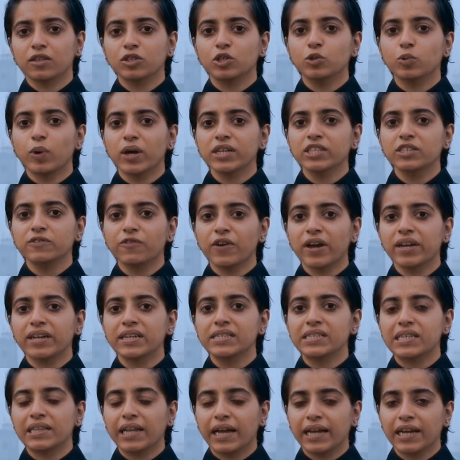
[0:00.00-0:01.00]
the US Fed
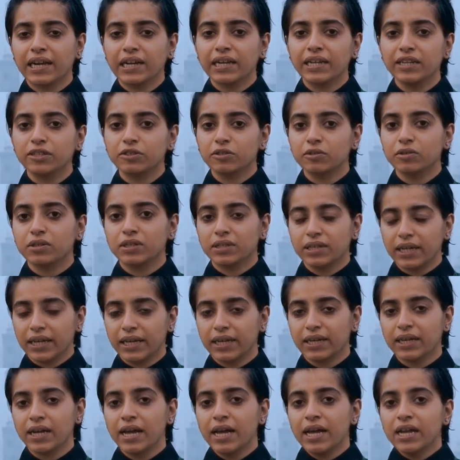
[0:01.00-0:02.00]
is likely to
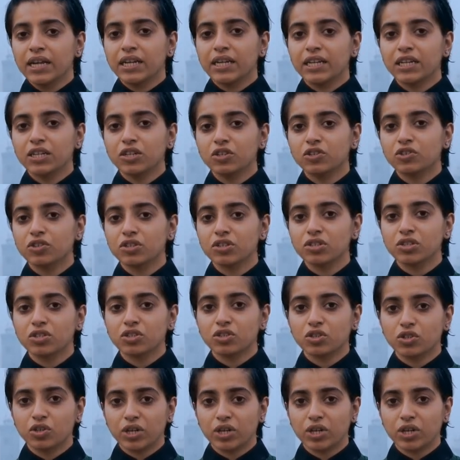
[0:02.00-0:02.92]
take interest